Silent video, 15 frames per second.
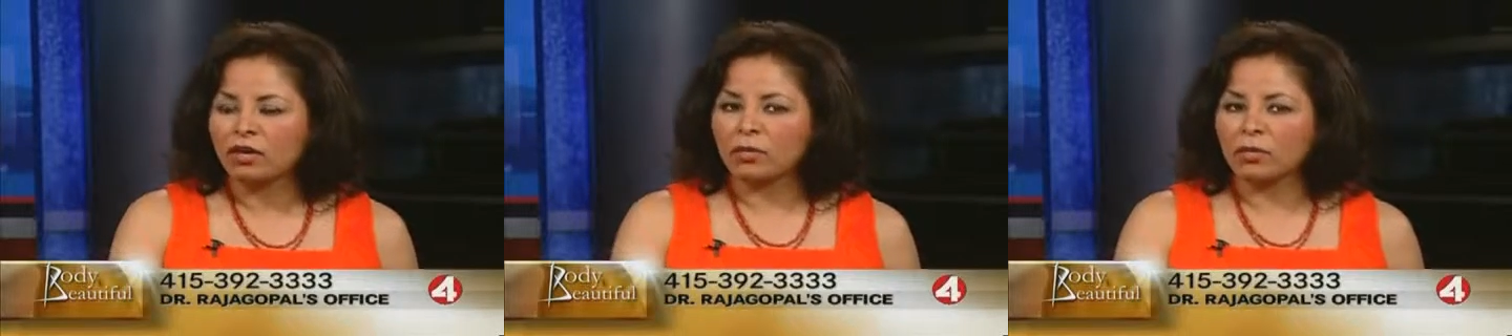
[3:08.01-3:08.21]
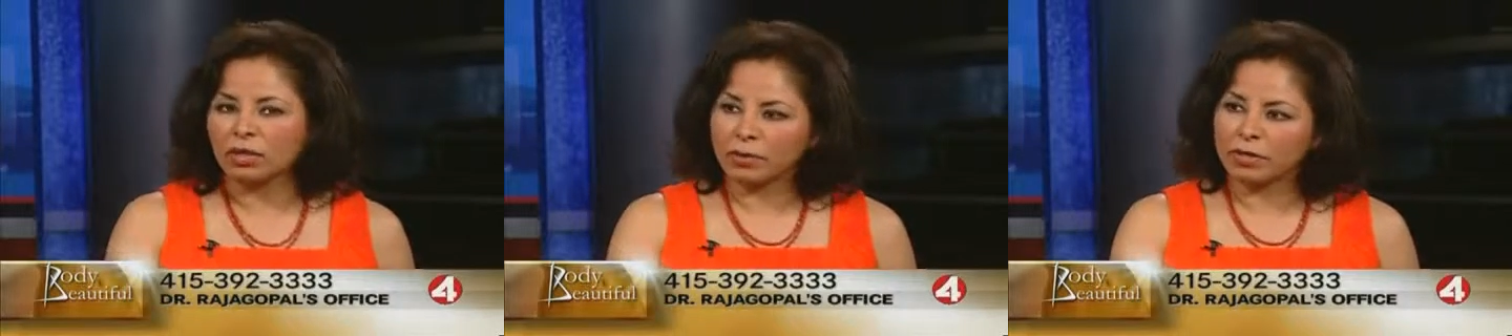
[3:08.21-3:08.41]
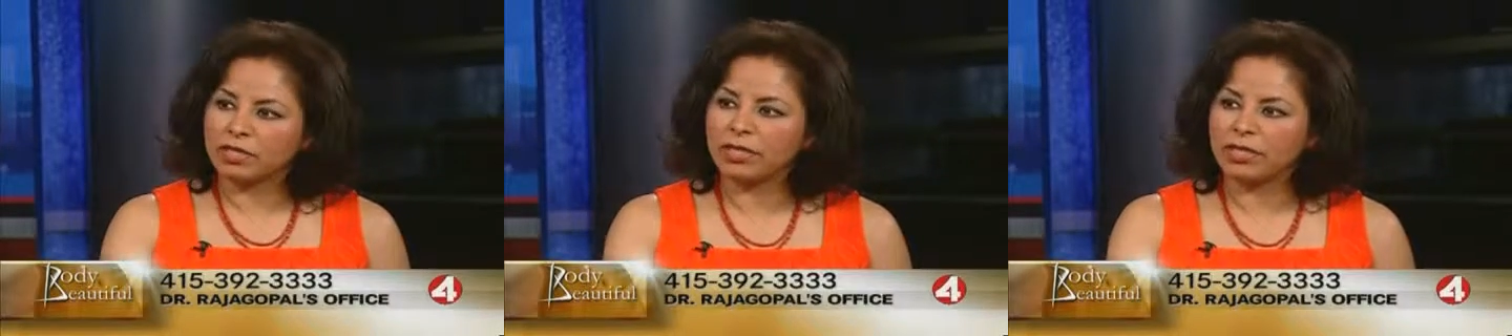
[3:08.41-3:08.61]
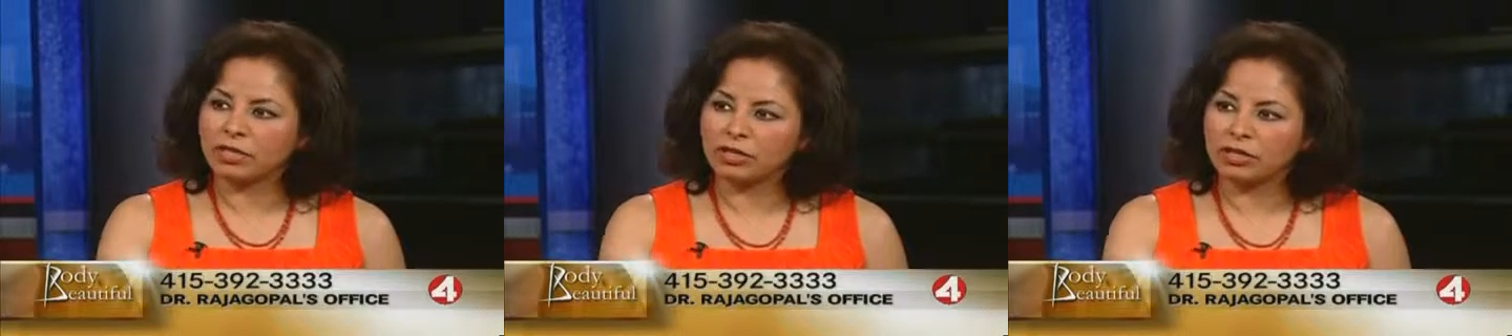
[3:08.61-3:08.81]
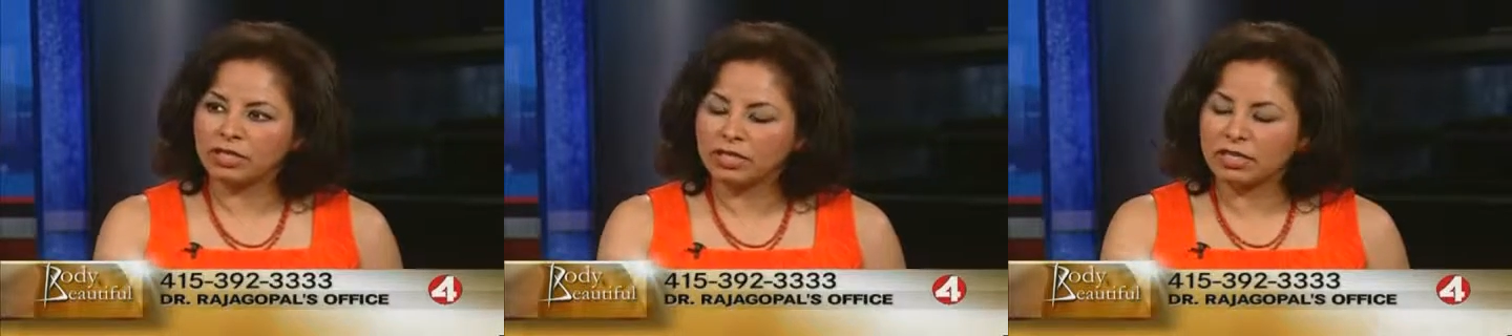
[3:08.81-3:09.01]
When the
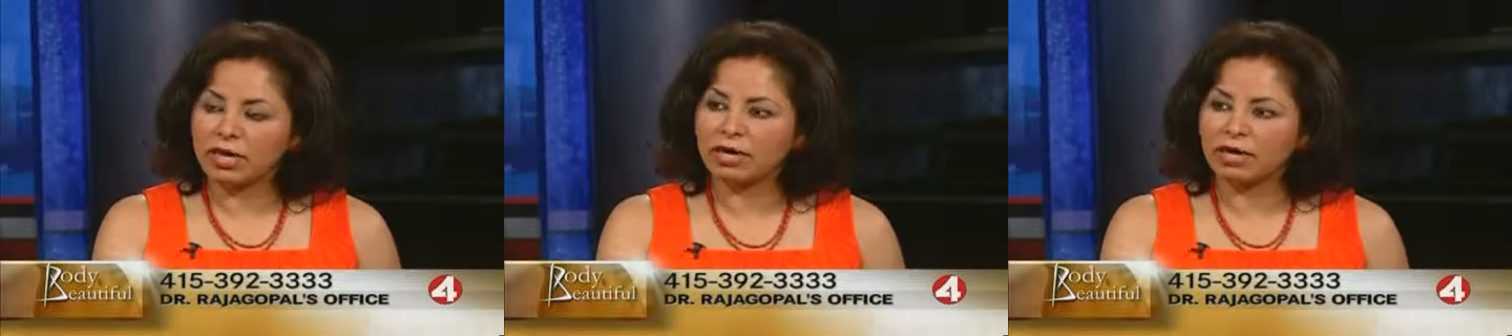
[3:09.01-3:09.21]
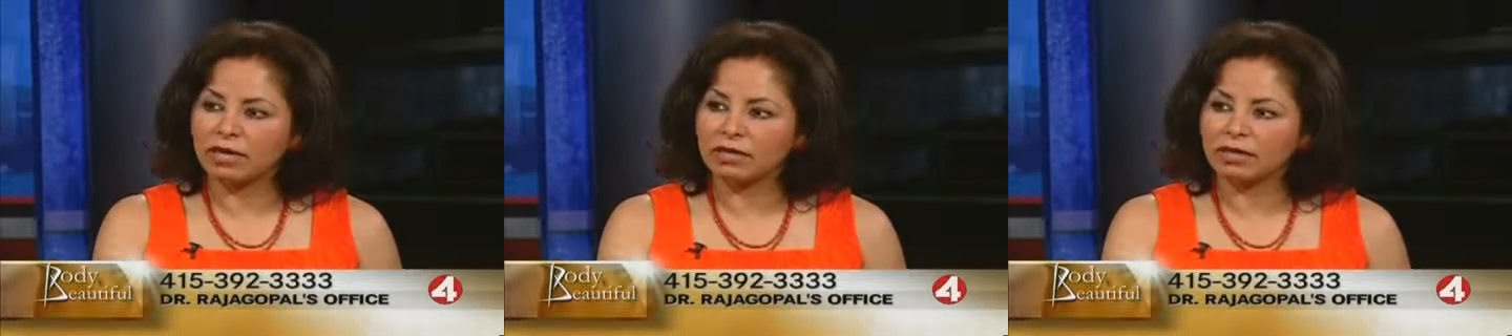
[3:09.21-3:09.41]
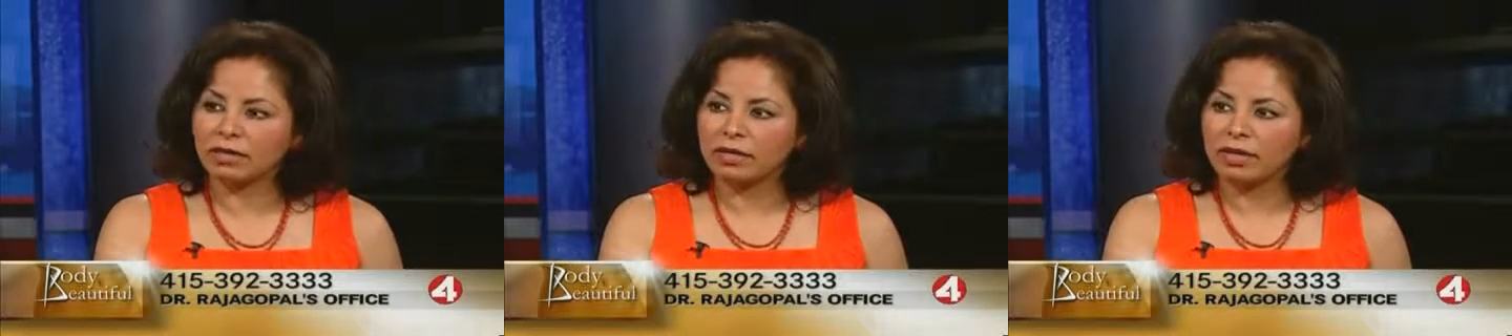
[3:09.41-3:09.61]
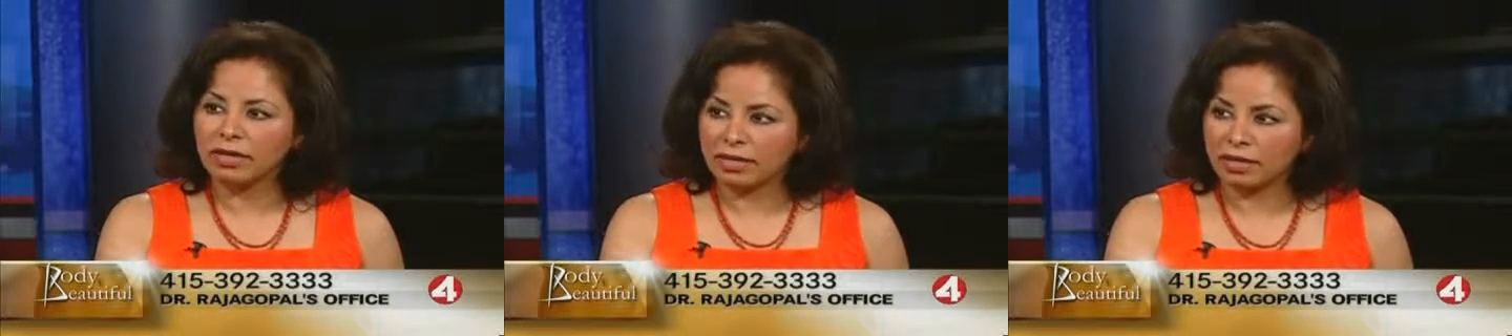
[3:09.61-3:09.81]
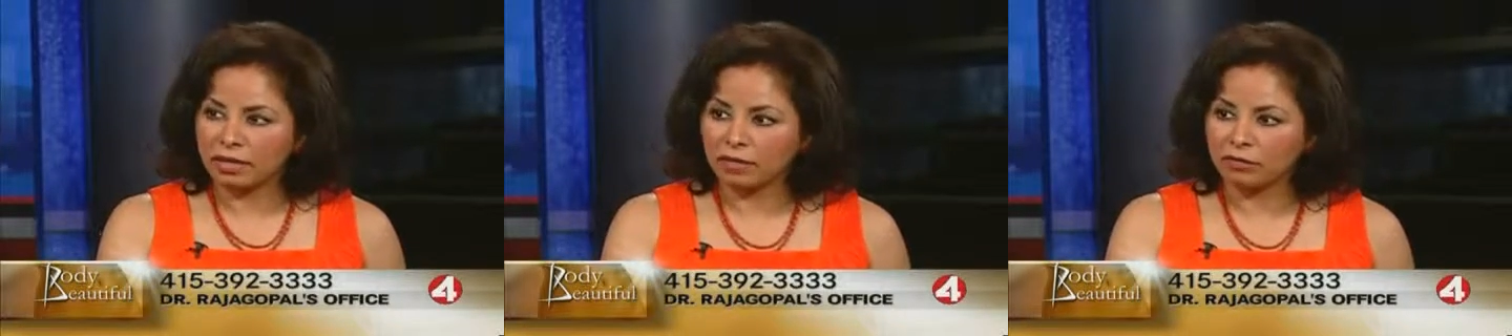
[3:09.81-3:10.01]
procedure is done,
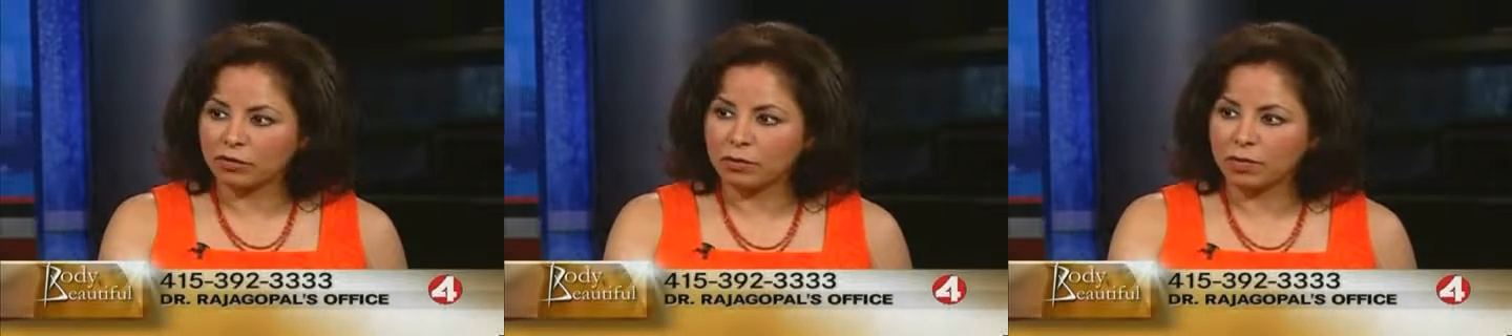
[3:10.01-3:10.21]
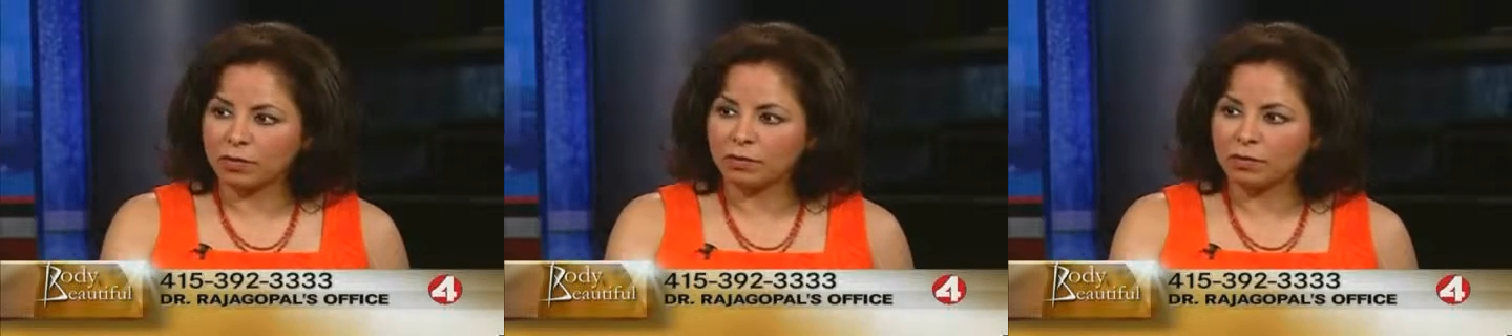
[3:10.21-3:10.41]
it's uncomfortable.